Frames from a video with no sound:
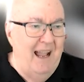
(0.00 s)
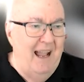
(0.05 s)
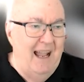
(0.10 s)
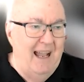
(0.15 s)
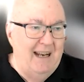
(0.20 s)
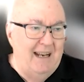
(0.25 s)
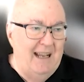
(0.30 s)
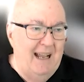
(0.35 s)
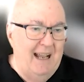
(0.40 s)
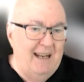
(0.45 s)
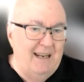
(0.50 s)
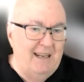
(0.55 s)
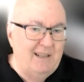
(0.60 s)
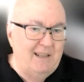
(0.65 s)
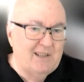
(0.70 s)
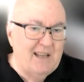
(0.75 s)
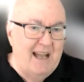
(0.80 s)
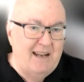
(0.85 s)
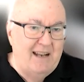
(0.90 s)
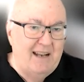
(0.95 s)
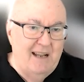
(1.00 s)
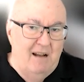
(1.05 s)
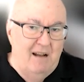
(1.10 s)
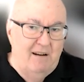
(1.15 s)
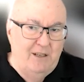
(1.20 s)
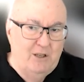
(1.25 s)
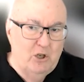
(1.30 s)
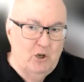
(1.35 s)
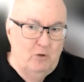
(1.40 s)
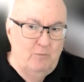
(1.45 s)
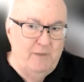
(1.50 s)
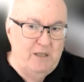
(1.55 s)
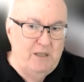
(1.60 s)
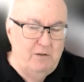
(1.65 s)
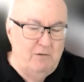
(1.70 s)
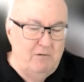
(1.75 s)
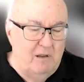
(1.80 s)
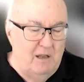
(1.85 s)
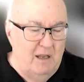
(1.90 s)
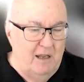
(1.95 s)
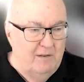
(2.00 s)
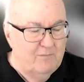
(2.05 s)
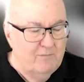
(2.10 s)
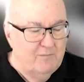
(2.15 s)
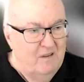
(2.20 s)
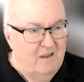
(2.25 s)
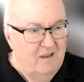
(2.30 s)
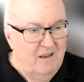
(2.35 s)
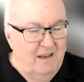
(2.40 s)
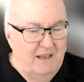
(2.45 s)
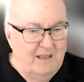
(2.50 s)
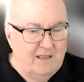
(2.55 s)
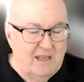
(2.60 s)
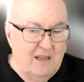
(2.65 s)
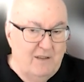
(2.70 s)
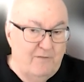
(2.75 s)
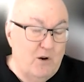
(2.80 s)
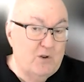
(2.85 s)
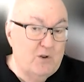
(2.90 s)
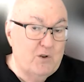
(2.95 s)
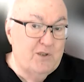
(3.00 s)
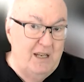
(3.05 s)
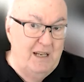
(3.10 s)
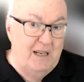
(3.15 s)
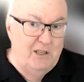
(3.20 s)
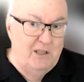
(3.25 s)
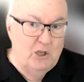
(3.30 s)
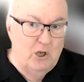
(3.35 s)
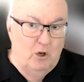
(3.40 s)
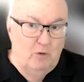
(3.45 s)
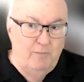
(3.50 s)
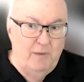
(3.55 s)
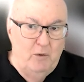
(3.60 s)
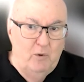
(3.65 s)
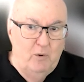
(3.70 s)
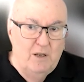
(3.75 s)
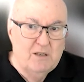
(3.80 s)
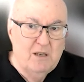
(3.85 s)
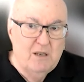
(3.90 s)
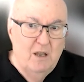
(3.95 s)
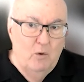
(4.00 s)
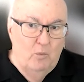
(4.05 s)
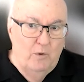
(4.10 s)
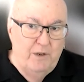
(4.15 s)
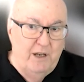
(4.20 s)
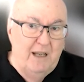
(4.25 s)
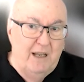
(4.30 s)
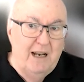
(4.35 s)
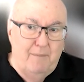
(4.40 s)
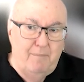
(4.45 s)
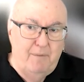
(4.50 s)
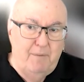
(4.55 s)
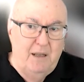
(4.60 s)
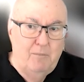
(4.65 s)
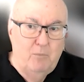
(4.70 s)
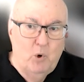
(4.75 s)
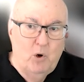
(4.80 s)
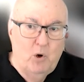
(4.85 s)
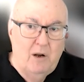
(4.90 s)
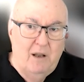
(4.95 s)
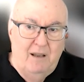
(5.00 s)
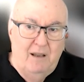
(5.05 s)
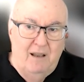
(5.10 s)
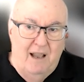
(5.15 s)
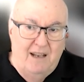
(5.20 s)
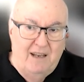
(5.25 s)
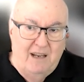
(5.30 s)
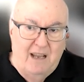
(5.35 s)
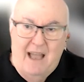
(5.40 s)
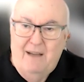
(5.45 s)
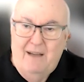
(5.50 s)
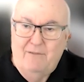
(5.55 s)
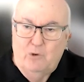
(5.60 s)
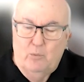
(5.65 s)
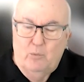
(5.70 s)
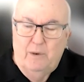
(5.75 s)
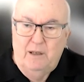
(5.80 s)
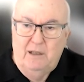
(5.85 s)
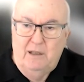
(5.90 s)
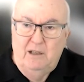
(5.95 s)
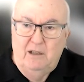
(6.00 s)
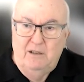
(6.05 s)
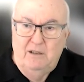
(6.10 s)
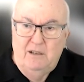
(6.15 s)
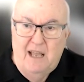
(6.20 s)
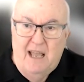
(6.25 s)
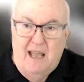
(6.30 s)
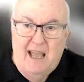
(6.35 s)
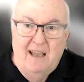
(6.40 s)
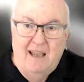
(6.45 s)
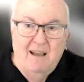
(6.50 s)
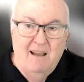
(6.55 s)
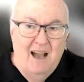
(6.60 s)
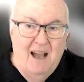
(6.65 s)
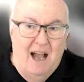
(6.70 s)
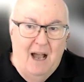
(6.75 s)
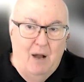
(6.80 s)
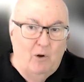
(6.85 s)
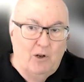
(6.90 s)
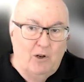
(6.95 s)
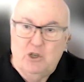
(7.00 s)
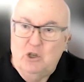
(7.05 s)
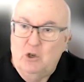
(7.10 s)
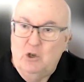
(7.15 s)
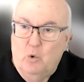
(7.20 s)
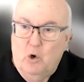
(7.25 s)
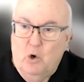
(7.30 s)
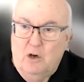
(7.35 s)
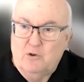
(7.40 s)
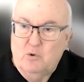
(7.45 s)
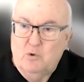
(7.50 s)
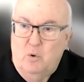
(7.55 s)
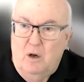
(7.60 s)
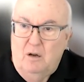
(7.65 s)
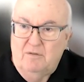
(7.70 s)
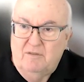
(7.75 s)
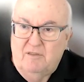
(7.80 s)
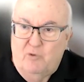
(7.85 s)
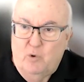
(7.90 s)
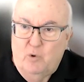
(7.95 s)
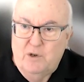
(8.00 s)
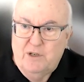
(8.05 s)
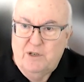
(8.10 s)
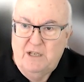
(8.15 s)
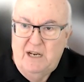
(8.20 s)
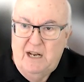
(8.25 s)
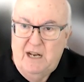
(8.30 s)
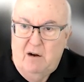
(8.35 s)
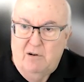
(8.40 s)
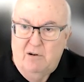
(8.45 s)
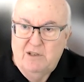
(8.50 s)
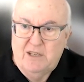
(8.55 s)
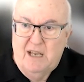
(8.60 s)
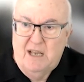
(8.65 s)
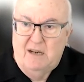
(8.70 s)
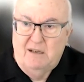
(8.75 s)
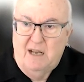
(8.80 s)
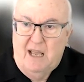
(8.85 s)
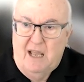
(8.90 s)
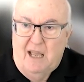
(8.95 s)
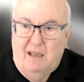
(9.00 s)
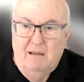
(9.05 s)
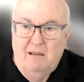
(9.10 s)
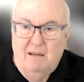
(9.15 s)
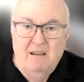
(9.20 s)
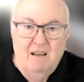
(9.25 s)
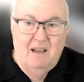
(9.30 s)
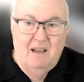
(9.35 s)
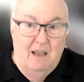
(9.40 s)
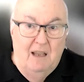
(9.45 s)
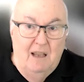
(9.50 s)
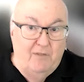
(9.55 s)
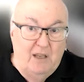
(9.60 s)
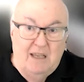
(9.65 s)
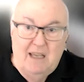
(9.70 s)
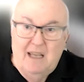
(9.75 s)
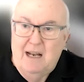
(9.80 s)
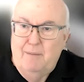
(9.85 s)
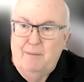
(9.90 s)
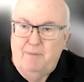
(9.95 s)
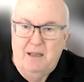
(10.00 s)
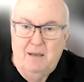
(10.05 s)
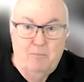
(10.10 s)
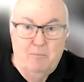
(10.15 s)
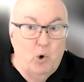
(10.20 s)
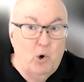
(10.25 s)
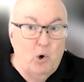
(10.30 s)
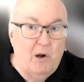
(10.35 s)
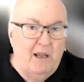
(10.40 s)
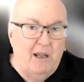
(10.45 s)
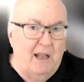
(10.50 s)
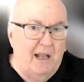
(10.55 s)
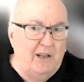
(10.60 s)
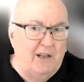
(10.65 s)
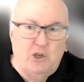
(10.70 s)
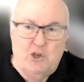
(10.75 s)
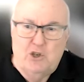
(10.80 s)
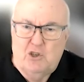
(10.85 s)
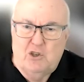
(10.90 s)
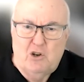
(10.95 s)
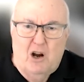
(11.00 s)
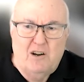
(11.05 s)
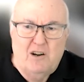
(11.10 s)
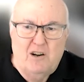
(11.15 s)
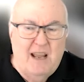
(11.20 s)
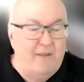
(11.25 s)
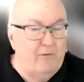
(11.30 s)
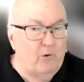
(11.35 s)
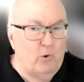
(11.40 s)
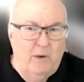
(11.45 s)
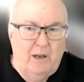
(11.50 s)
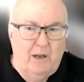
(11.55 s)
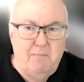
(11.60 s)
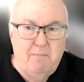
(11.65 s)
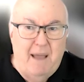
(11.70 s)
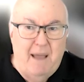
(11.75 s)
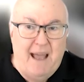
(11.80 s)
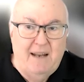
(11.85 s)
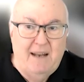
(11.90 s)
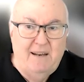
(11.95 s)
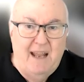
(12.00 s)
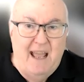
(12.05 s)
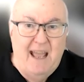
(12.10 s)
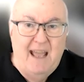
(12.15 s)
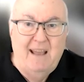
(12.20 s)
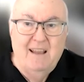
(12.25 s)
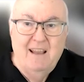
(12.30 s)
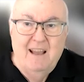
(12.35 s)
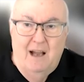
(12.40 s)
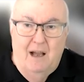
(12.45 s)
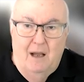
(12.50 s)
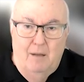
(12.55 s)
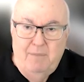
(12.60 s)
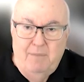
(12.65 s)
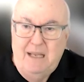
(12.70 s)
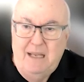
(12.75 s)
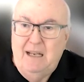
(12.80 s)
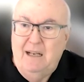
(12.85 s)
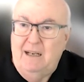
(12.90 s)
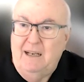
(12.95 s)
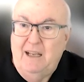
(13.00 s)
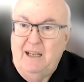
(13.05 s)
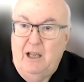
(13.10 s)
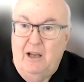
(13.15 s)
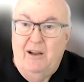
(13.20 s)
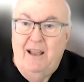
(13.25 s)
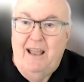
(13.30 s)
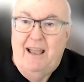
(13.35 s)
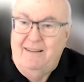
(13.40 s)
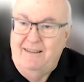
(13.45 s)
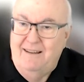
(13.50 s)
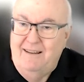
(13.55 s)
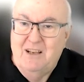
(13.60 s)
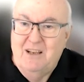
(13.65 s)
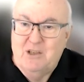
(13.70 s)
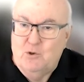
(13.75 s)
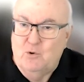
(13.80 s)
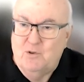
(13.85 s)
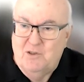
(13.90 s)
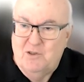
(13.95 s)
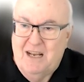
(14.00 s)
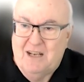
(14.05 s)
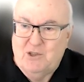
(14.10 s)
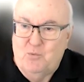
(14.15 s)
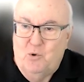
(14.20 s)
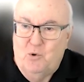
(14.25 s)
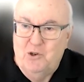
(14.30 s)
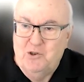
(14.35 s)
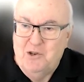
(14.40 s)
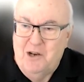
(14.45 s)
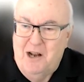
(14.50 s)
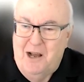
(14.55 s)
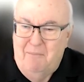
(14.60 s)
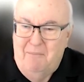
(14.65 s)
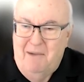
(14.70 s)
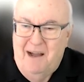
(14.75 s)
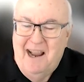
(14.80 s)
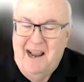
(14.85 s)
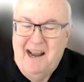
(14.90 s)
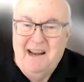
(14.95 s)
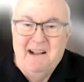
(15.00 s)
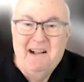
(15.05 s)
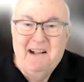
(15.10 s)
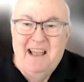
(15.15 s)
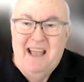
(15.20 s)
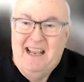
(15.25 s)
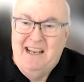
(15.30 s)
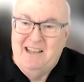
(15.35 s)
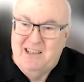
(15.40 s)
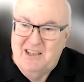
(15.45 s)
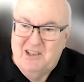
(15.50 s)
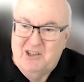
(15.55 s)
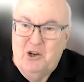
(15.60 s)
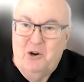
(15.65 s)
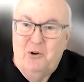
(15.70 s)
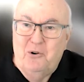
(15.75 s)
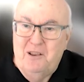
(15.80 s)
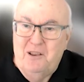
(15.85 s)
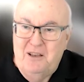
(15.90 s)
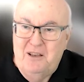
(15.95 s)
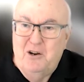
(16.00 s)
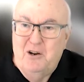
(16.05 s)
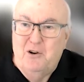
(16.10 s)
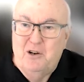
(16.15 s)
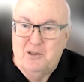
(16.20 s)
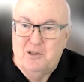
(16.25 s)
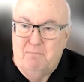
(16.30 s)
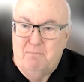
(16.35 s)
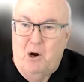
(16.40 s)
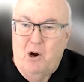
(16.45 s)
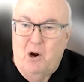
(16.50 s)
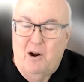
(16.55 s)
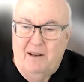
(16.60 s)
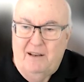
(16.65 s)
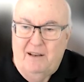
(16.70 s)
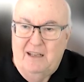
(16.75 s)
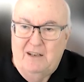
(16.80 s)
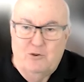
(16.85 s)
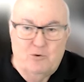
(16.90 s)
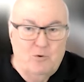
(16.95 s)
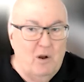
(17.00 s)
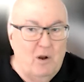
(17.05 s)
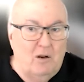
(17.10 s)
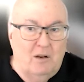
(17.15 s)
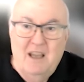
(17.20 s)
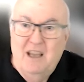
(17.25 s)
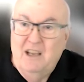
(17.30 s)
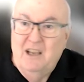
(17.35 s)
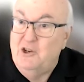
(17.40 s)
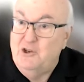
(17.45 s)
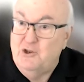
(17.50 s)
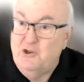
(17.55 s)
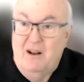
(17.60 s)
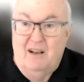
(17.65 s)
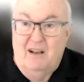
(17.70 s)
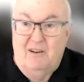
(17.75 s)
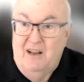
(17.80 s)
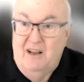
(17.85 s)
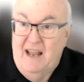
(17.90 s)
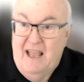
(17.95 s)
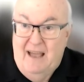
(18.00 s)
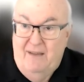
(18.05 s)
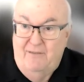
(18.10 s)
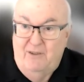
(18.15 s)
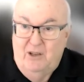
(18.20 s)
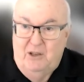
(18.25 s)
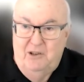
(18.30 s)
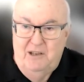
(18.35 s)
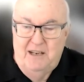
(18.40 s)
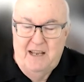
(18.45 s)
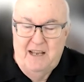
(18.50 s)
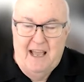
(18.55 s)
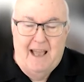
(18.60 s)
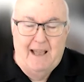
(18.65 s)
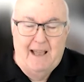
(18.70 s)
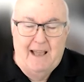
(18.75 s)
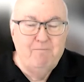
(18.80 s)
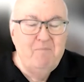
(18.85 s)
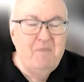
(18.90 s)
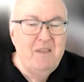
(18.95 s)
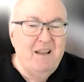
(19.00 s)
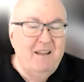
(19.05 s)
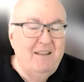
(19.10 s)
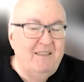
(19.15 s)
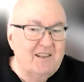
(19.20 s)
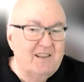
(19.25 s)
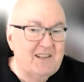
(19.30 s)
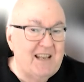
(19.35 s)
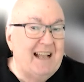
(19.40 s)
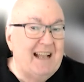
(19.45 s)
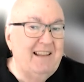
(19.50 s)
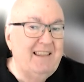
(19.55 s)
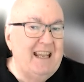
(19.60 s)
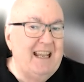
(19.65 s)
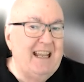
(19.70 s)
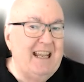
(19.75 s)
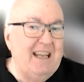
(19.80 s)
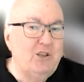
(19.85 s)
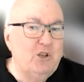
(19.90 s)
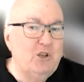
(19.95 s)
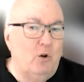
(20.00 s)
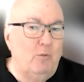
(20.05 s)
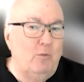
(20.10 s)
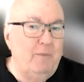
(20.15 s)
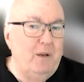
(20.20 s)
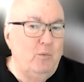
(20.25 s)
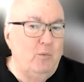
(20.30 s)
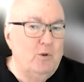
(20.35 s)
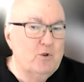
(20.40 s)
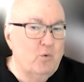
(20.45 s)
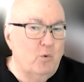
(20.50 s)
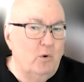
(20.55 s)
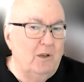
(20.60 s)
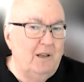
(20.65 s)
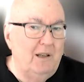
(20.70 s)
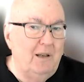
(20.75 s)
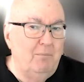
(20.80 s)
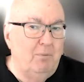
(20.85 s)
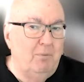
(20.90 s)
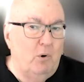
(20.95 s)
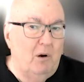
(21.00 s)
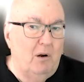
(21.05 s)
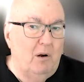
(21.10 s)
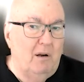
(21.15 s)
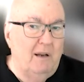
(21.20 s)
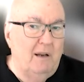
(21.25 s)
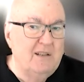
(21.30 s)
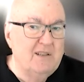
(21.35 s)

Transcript: And he sat down. He told me 2 things. He said, the first thing he told me was, when you get up in the morning and you have a really good day, I want you to work 12 to 14 hours that day. If you get up in the morning and you start to have a really bad day, immediately go, and this was Dick's words, not mine. He says, go to the nearest bar and get drunk because you're not going to have a good day. The second thing he told me was really important.